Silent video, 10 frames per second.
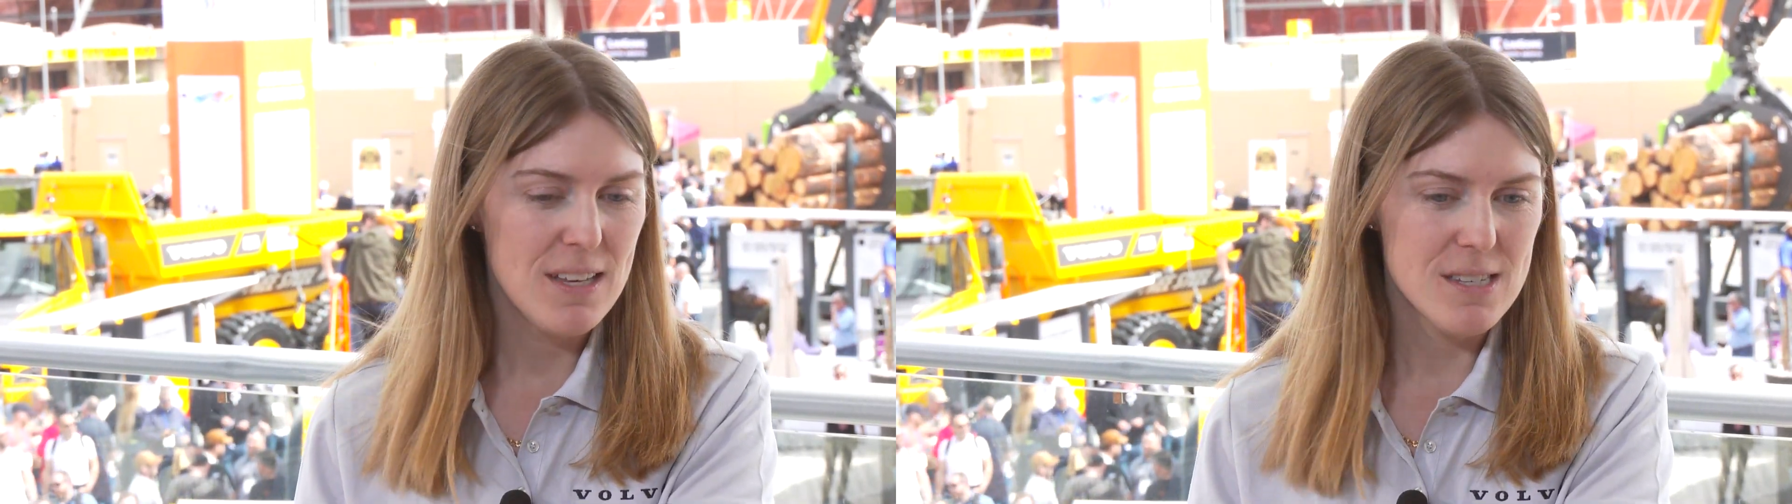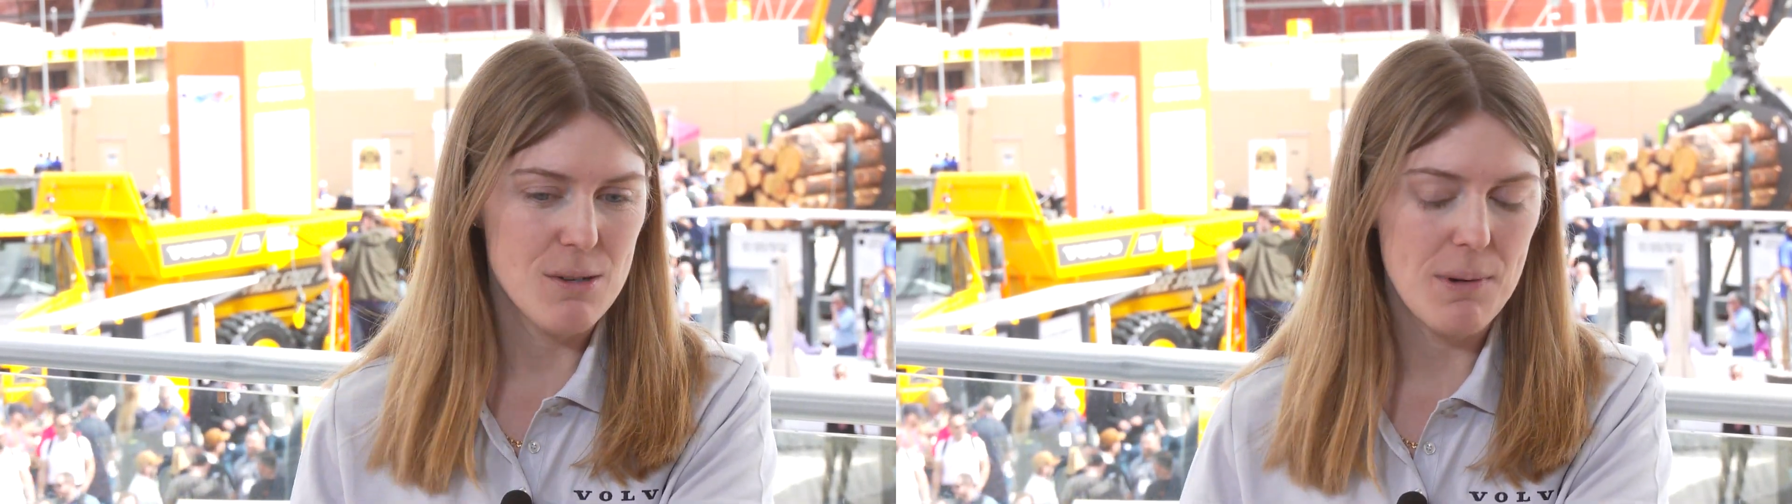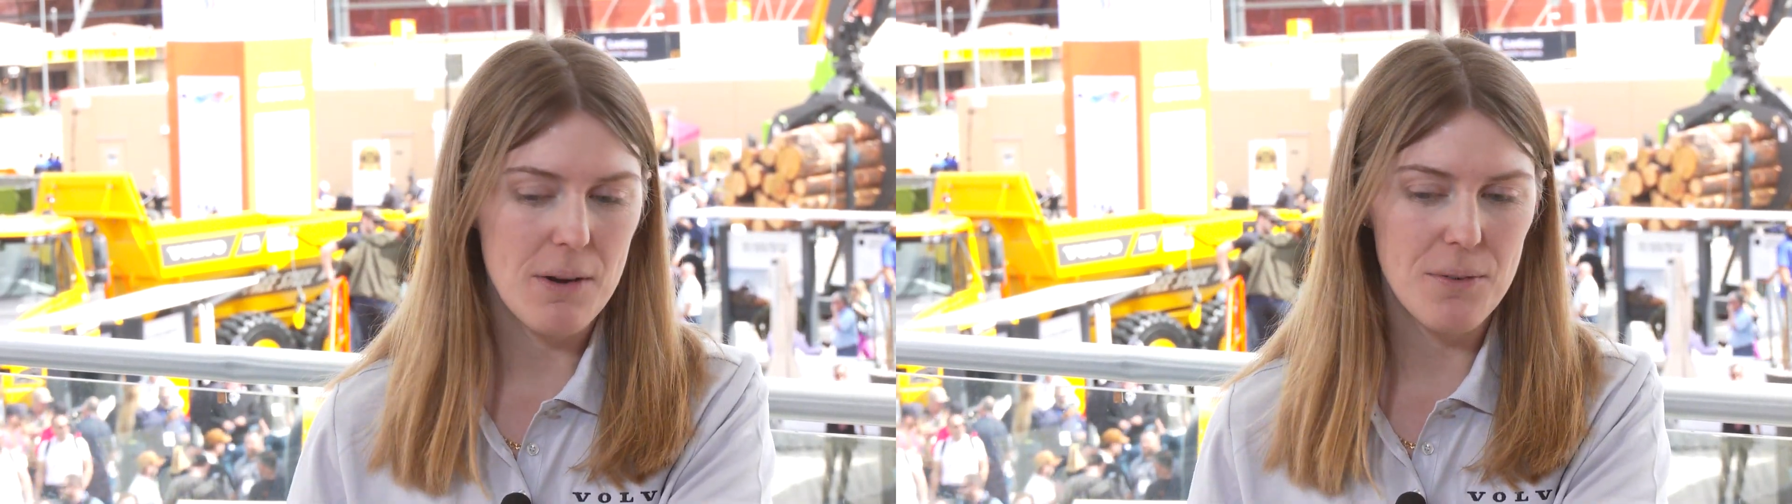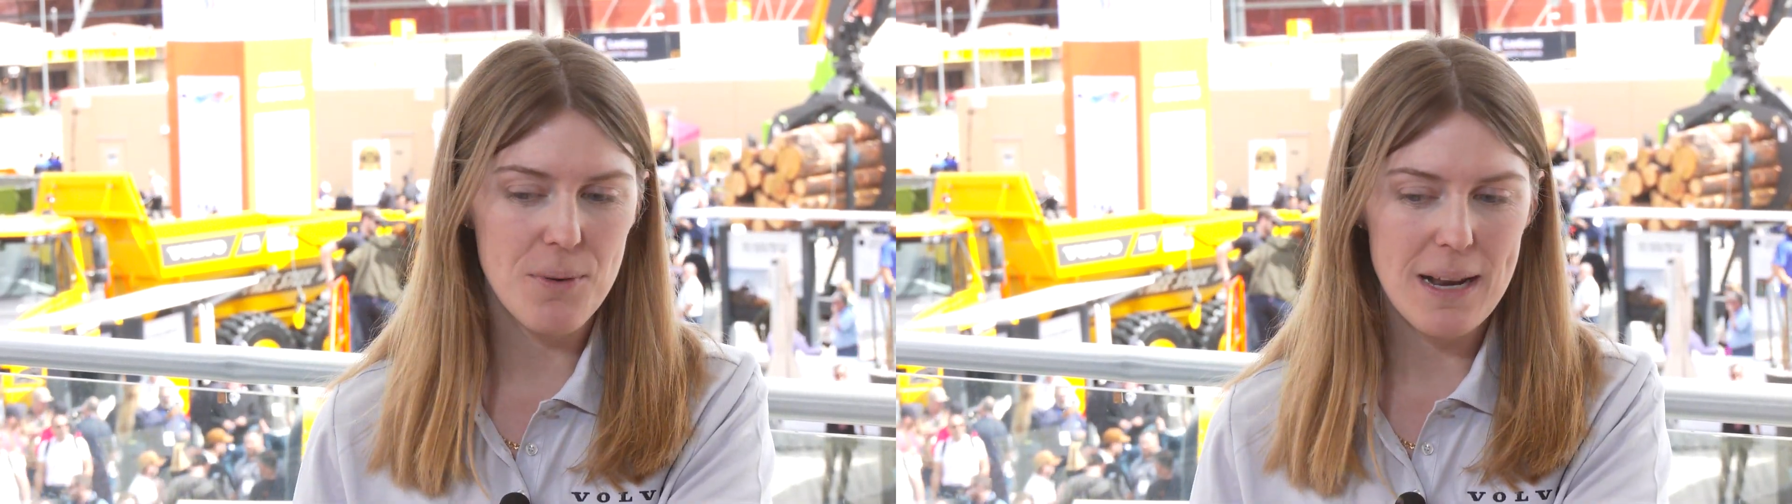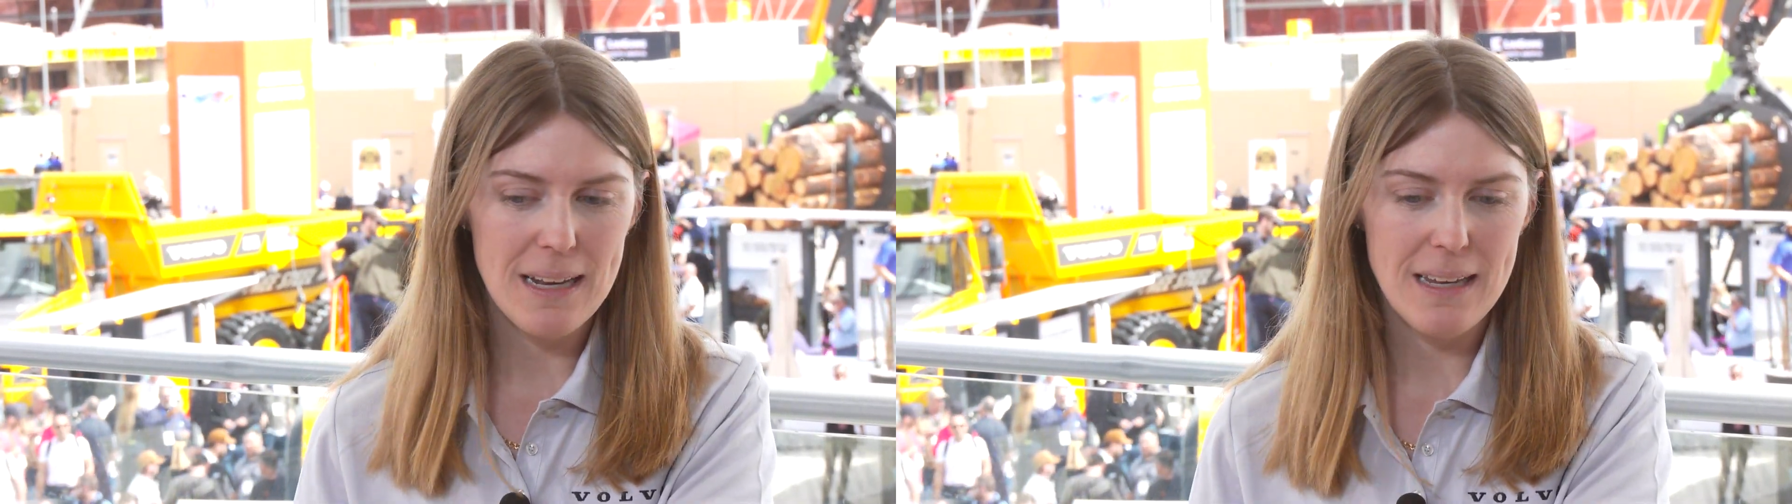So we are
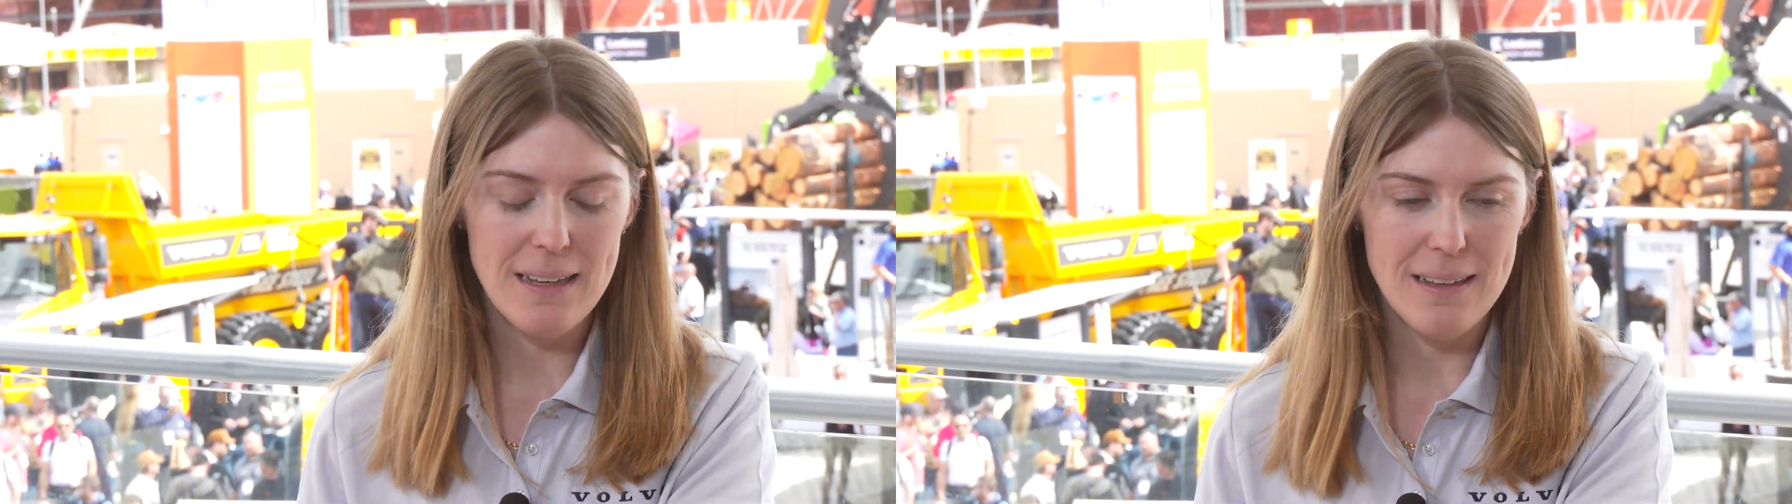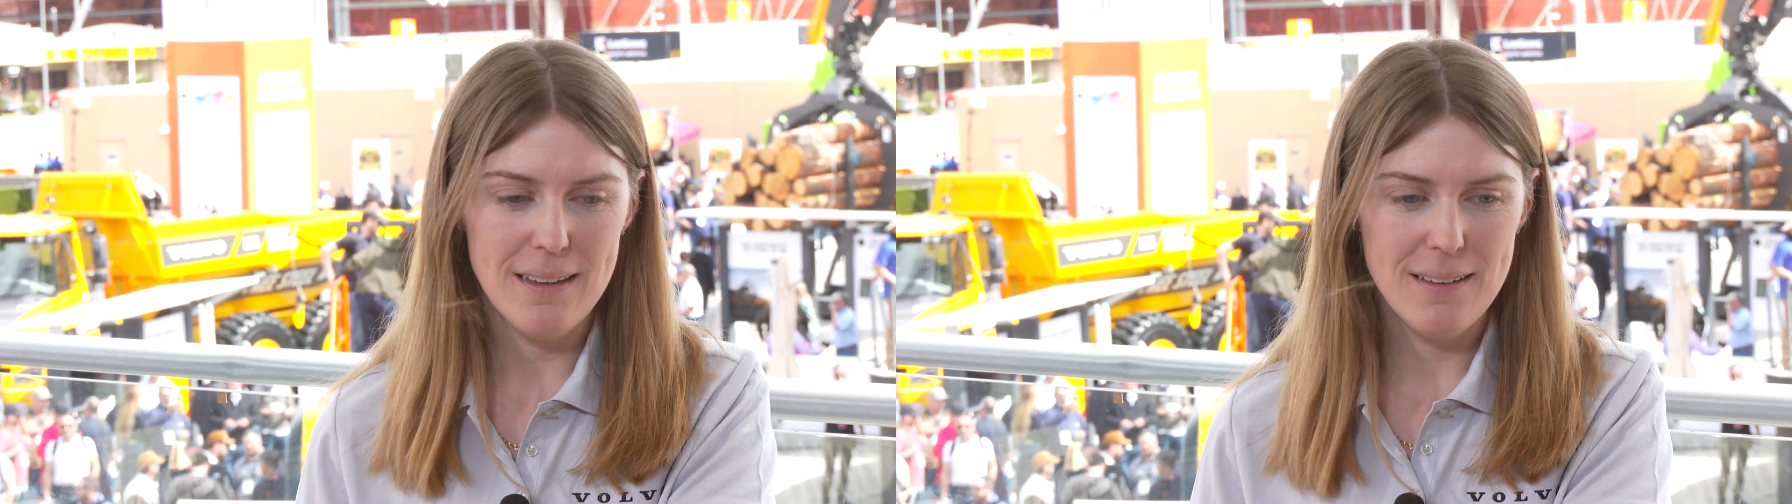really